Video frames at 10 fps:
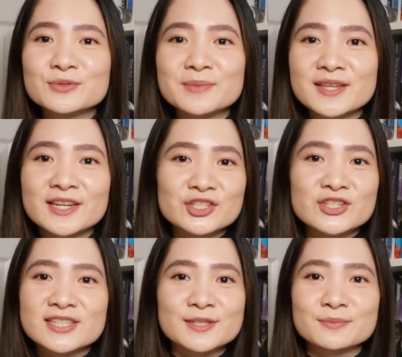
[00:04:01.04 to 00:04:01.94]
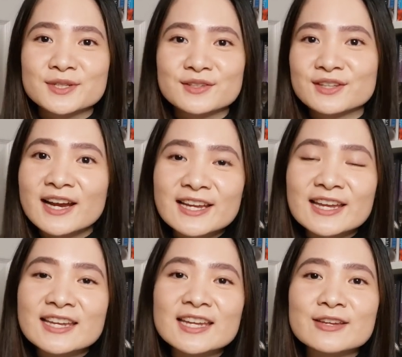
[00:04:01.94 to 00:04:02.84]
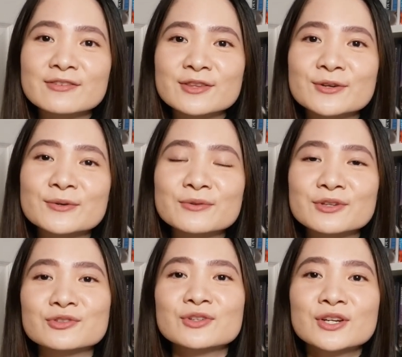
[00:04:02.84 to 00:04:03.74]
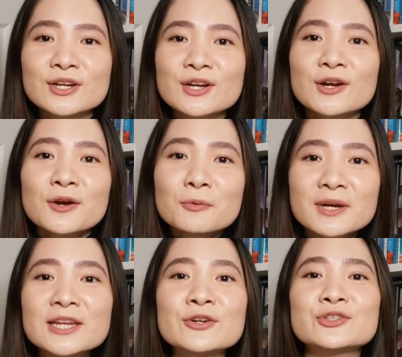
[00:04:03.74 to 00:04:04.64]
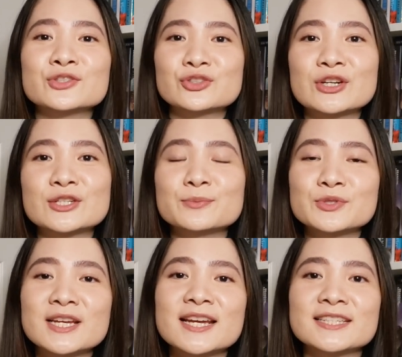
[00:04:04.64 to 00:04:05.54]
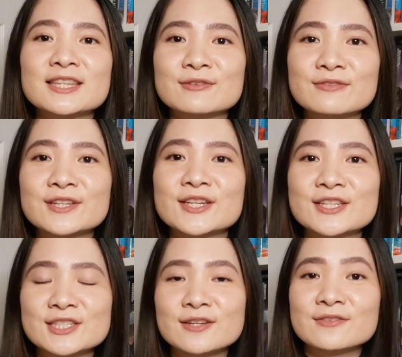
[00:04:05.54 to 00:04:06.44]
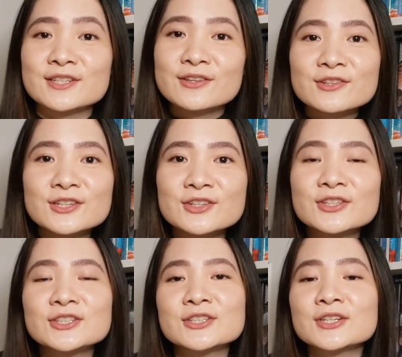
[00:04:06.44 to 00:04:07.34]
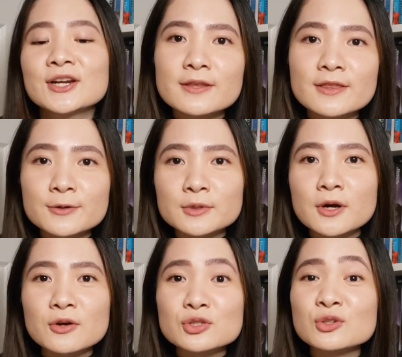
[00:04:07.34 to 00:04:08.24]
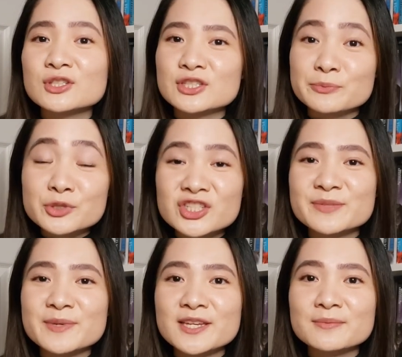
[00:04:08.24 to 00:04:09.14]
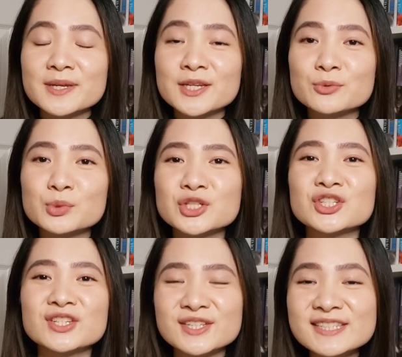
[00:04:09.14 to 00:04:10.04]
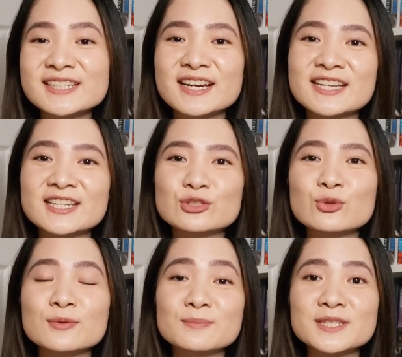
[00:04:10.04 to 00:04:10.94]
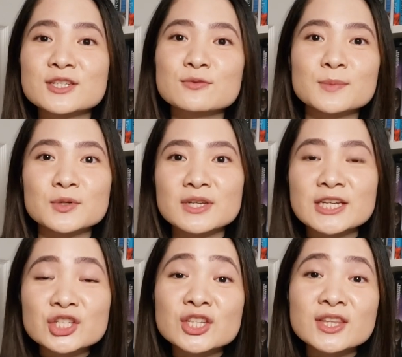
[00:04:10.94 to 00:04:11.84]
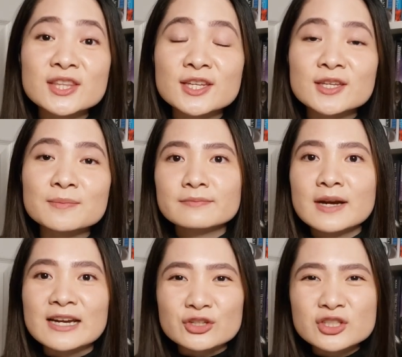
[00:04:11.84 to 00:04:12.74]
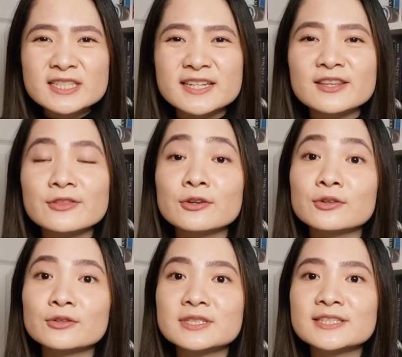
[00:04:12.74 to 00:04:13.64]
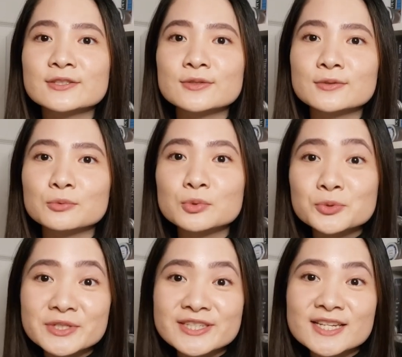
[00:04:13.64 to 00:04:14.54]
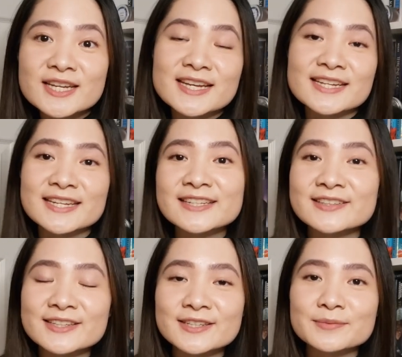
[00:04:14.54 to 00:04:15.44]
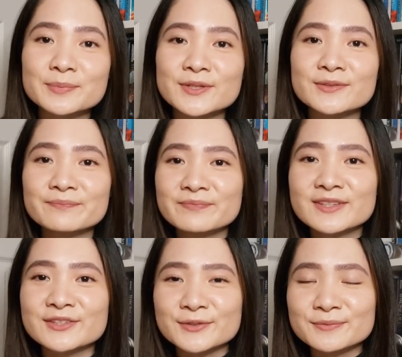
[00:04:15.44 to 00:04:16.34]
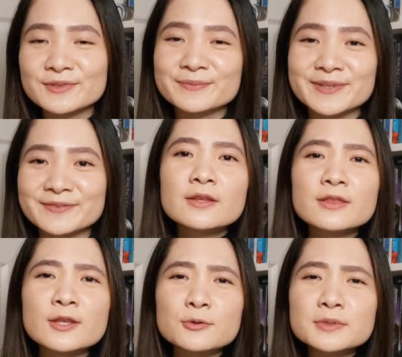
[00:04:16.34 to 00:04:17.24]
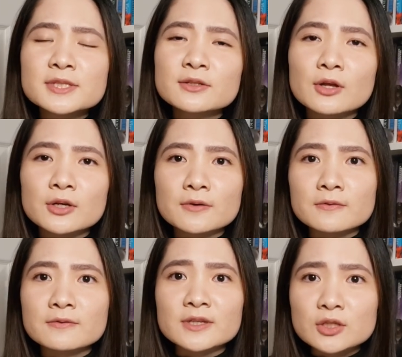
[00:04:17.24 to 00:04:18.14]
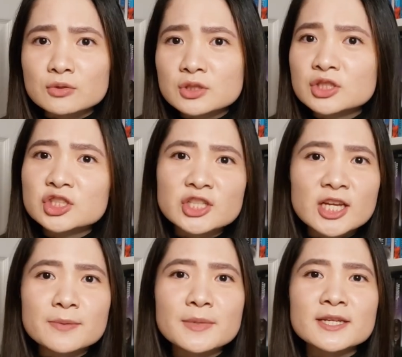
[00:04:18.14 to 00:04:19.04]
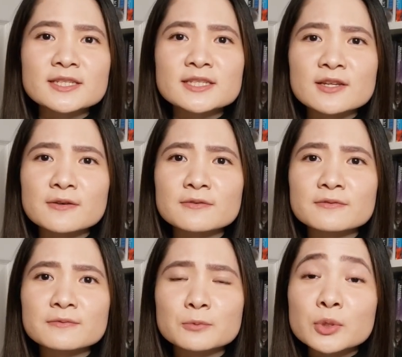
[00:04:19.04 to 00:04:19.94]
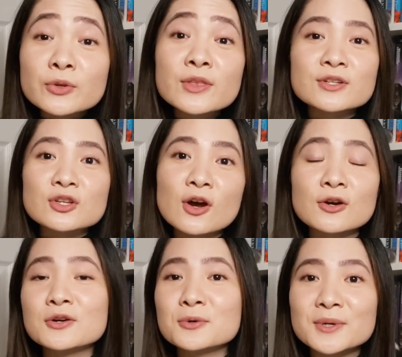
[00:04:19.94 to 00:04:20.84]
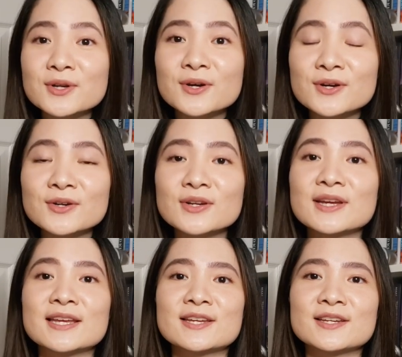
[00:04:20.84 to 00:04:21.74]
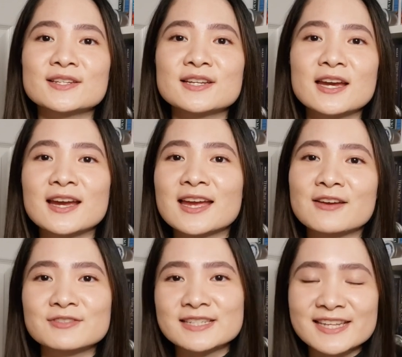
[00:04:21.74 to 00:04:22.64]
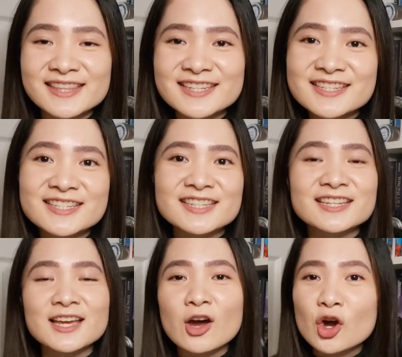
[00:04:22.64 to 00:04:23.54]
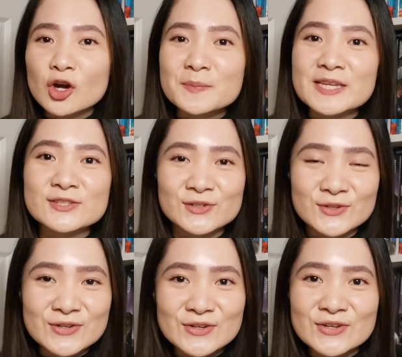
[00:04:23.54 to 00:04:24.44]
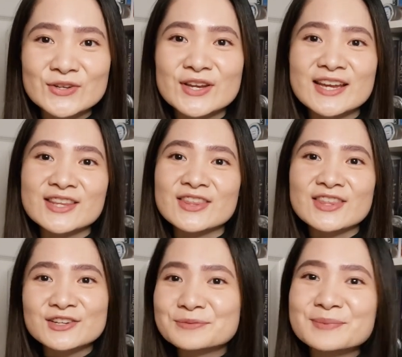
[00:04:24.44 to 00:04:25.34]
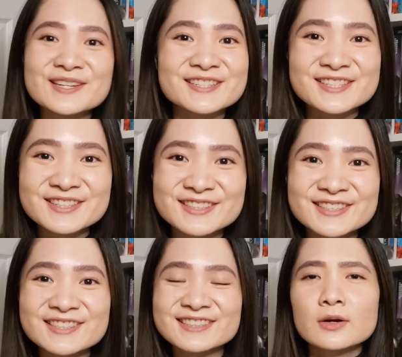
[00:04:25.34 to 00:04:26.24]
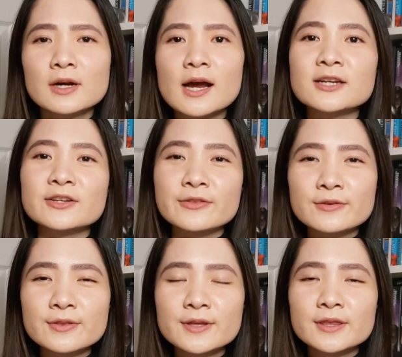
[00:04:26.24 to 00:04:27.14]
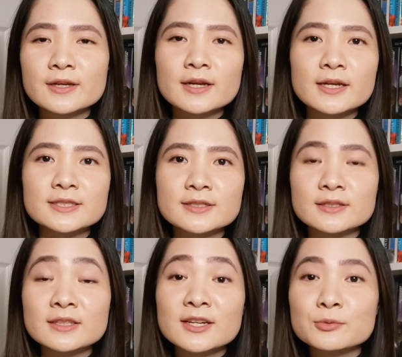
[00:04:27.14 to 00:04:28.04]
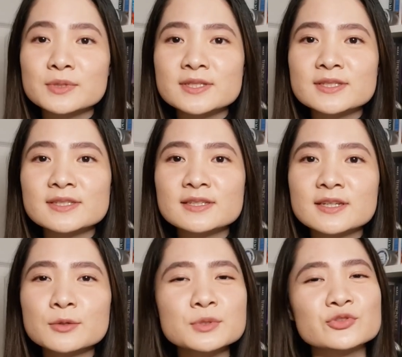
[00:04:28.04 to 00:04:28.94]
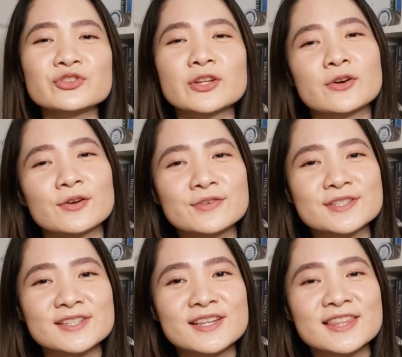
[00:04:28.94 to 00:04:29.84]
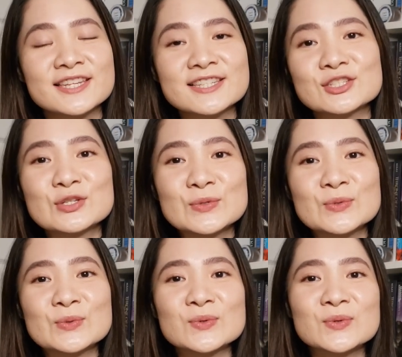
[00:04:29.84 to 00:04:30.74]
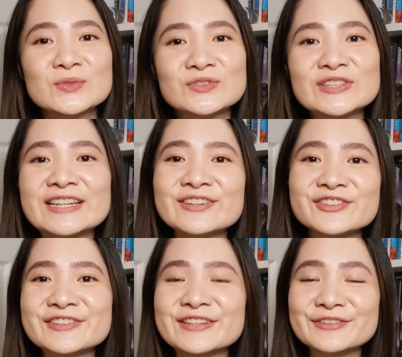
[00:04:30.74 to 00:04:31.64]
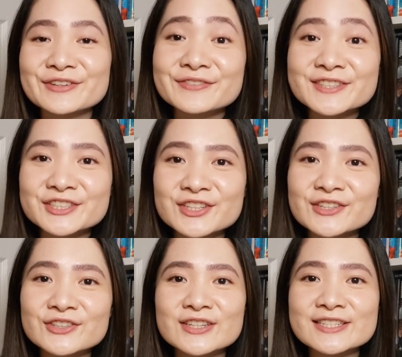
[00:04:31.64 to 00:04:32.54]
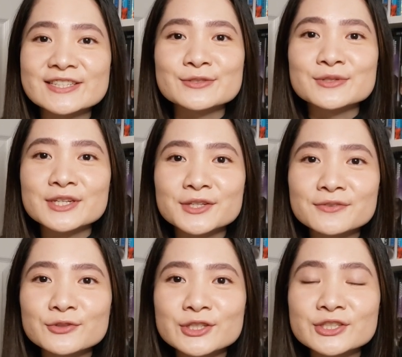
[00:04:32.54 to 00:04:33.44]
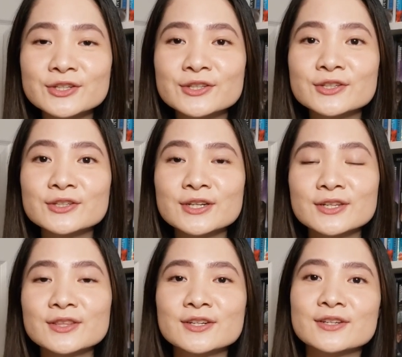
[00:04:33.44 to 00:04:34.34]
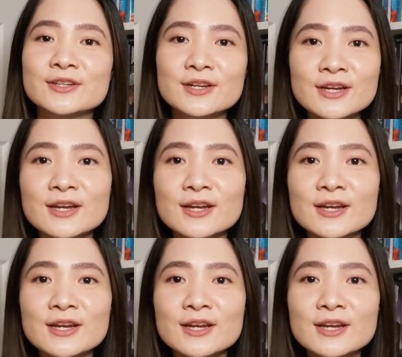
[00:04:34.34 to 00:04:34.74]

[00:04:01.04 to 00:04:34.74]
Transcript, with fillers: To me, that's just simply lying, even though they're one character is trying to protect the feelings of another character. There were also assumptions being made, which does tie into the miscommunication theme. I understand that they're still wounded and healing, but you know, come on. There was a lot of guilt, shame, and self-worth talk going on, and I have to say this, hobbies are good and therapy is good. Another thing that I didn't like was it was really obvious that these two really loved each other and still cared for each other, and then